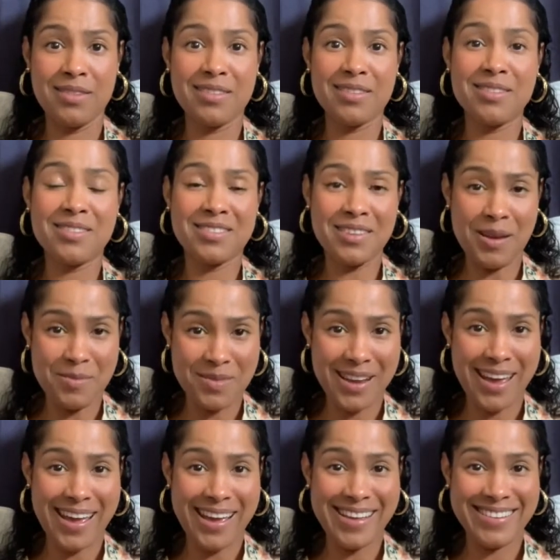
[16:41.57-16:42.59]
some
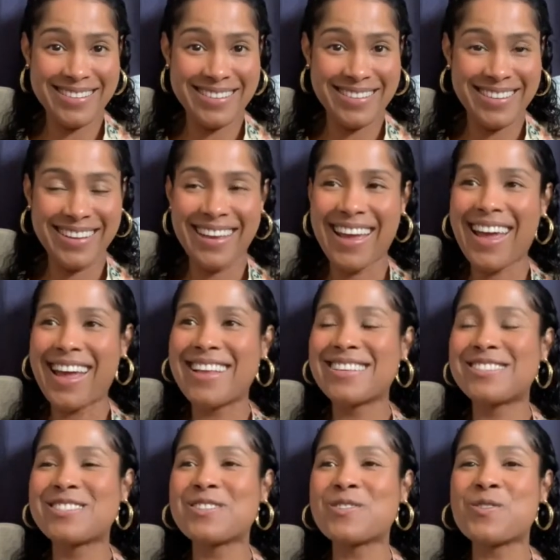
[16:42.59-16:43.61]
days,
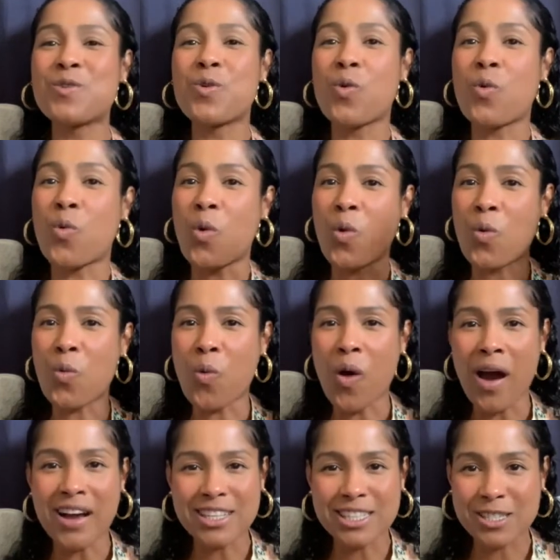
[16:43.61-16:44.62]
to
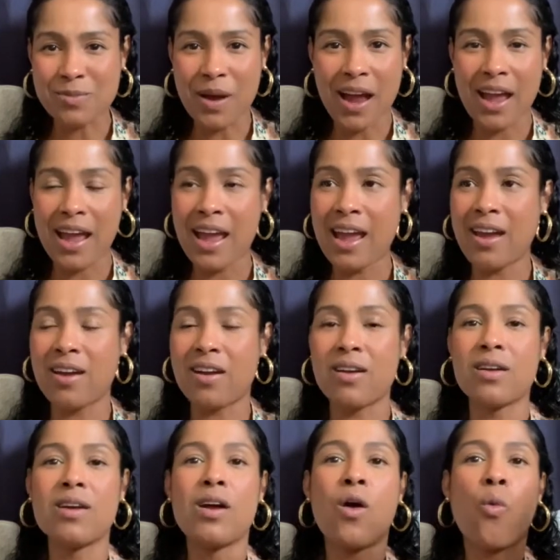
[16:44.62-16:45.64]
wash my
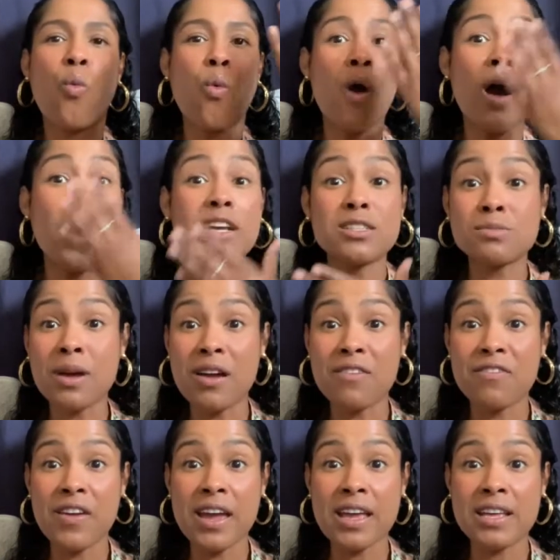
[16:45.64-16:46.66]
hair, wash my
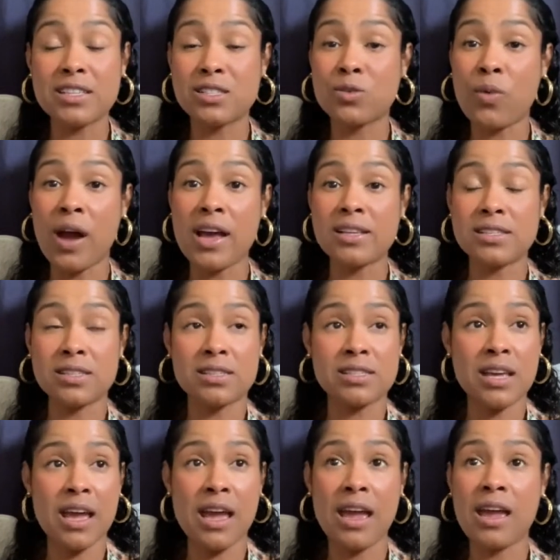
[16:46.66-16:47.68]
face twice a
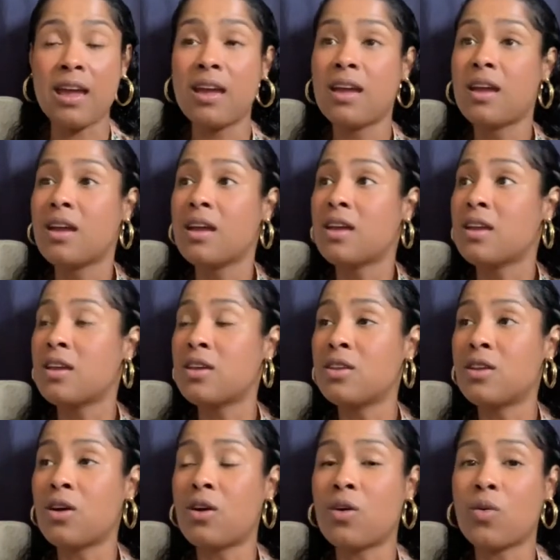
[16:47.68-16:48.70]
day,
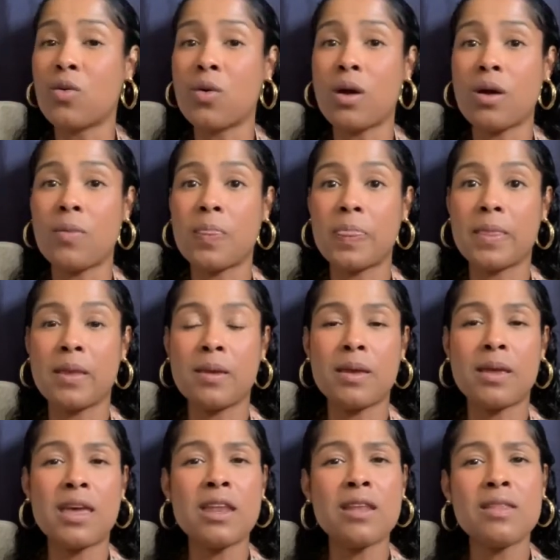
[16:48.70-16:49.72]

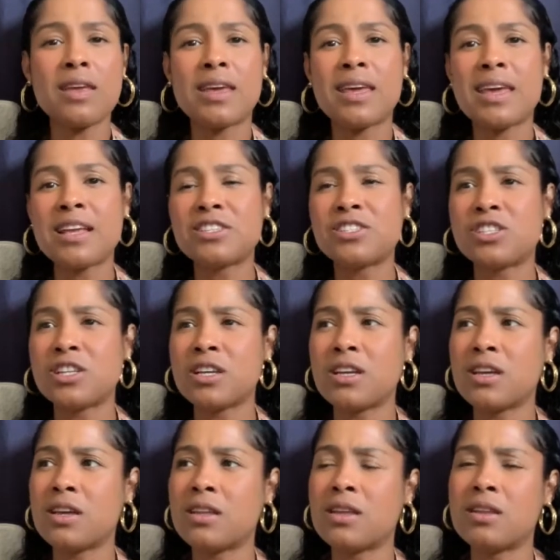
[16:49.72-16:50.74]
get in the
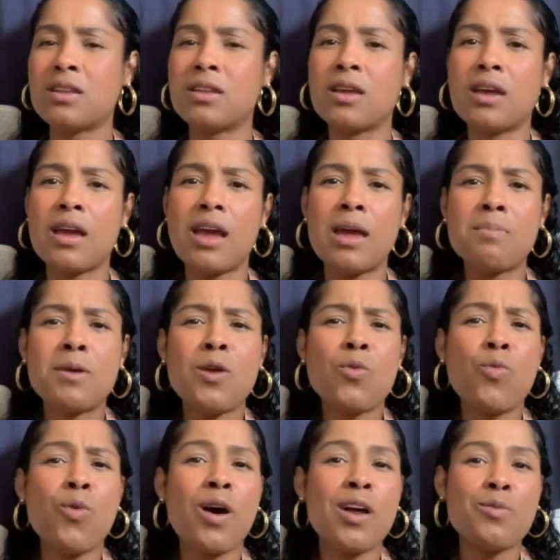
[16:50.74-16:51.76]
kitchen and be
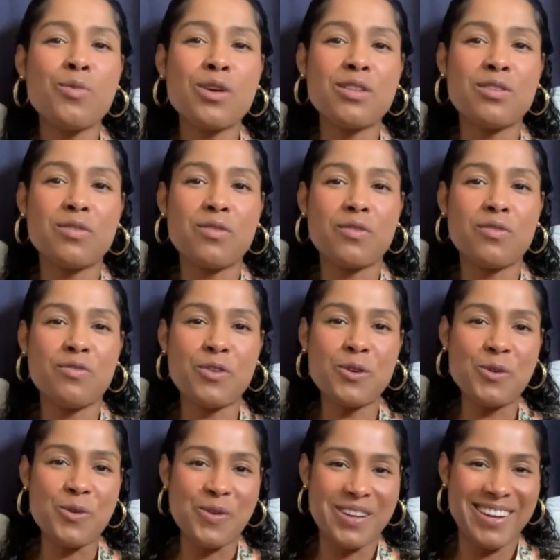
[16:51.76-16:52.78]
one with
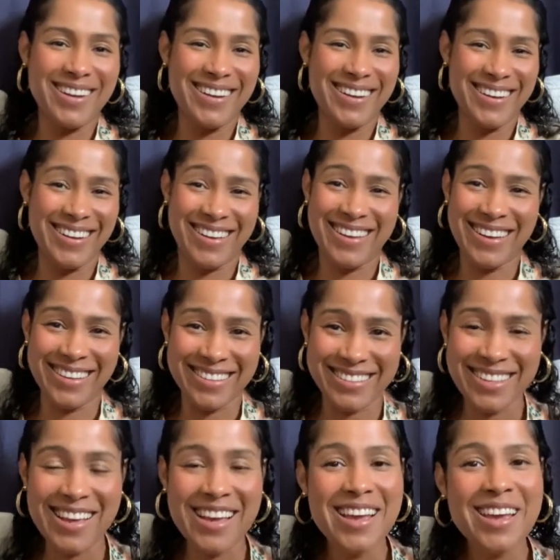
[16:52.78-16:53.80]
food, because
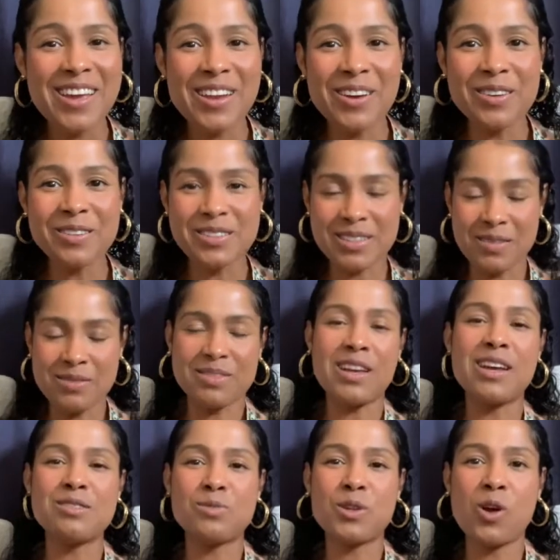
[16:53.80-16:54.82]

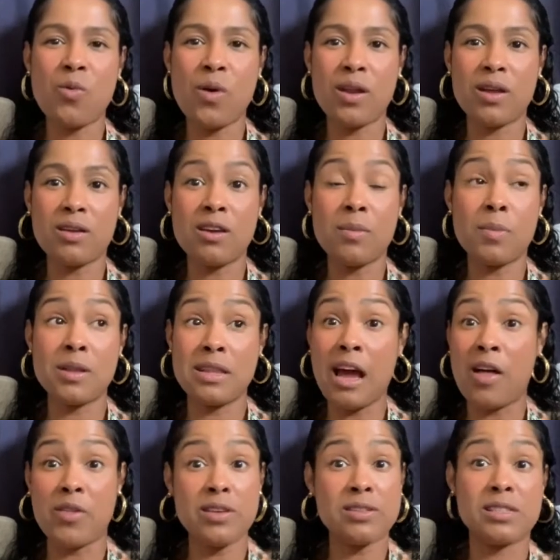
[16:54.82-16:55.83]
sometimes we don't want to cook, but
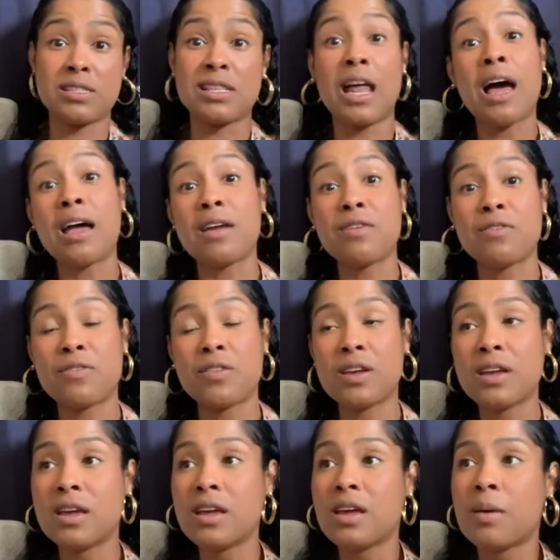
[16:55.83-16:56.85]
now this is life.
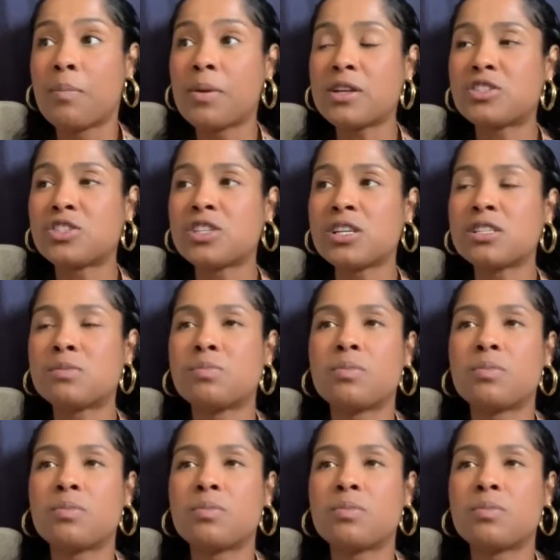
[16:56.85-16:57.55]
But just